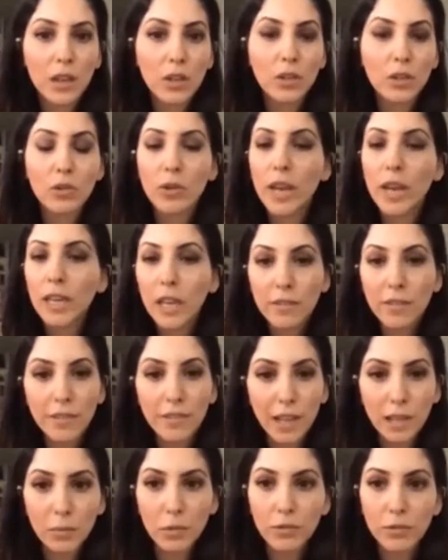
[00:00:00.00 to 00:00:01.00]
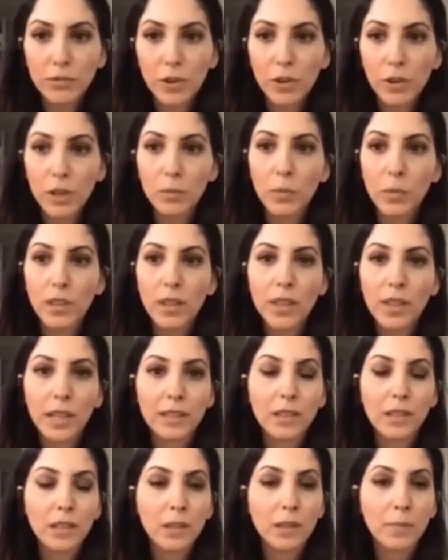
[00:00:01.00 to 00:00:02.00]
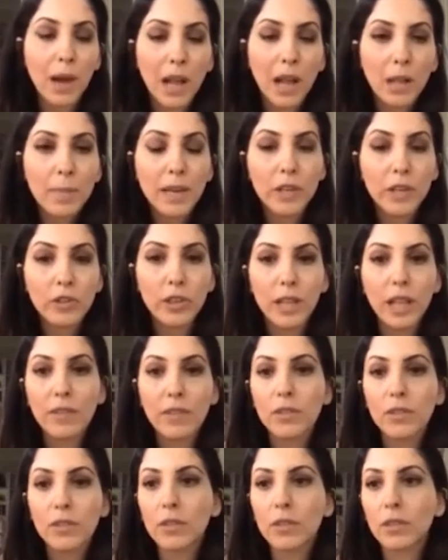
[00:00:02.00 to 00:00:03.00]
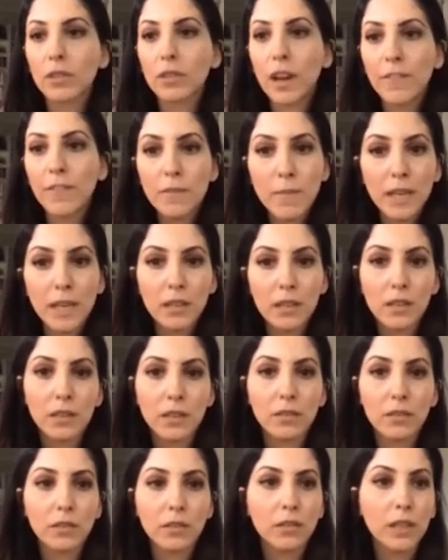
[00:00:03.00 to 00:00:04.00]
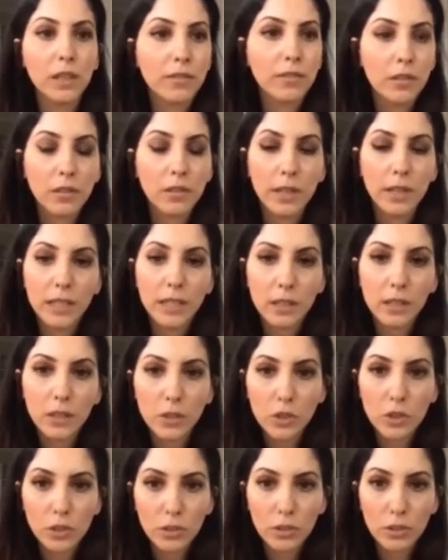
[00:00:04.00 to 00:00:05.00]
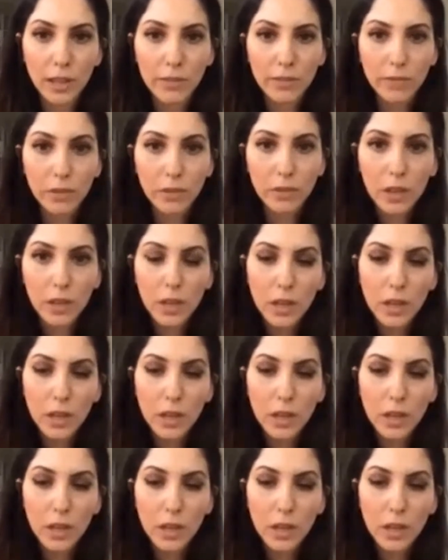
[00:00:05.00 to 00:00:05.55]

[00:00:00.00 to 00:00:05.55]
through any available forum, whether that's at the parliamentary level, governmental level, institutional level.